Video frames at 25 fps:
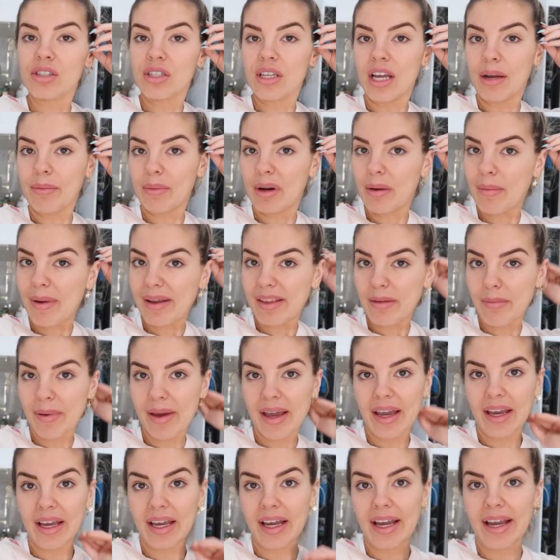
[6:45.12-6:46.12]
So yeah, I'm gonna make the
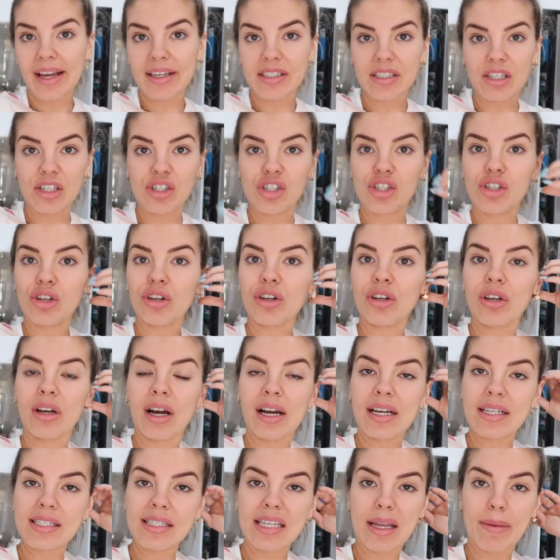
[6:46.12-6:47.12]
pancakes and show you
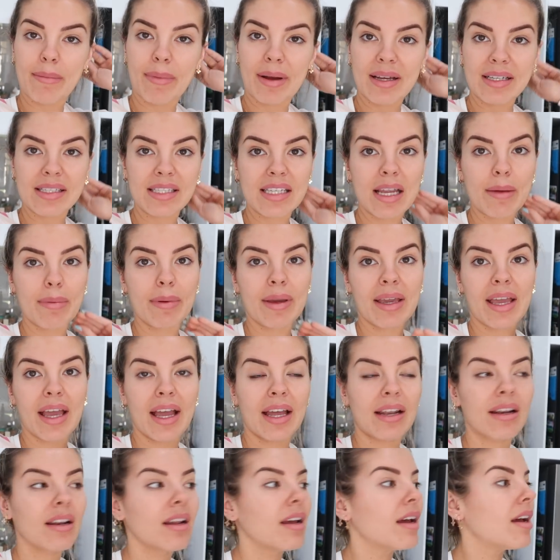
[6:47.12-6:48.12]
guys step by step
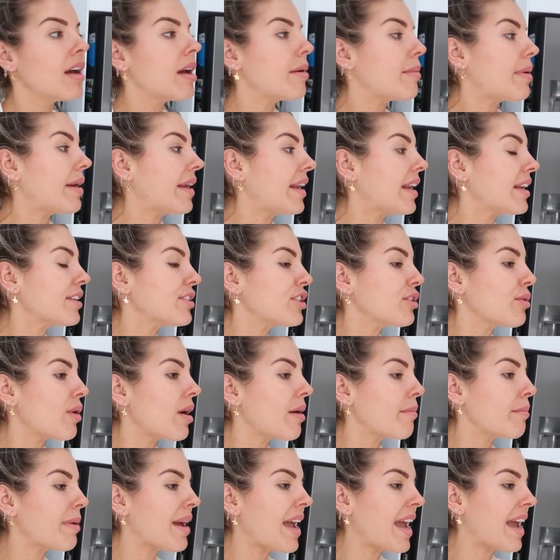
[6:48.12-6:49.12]
again. Peter, do you
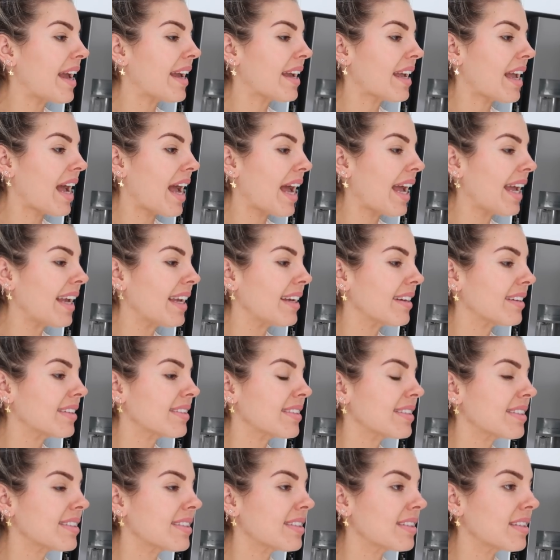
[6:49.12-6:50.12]
want
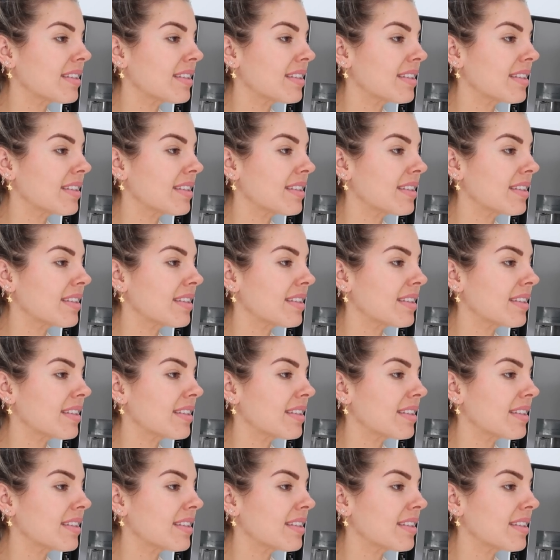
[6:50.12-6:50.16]
pancakes?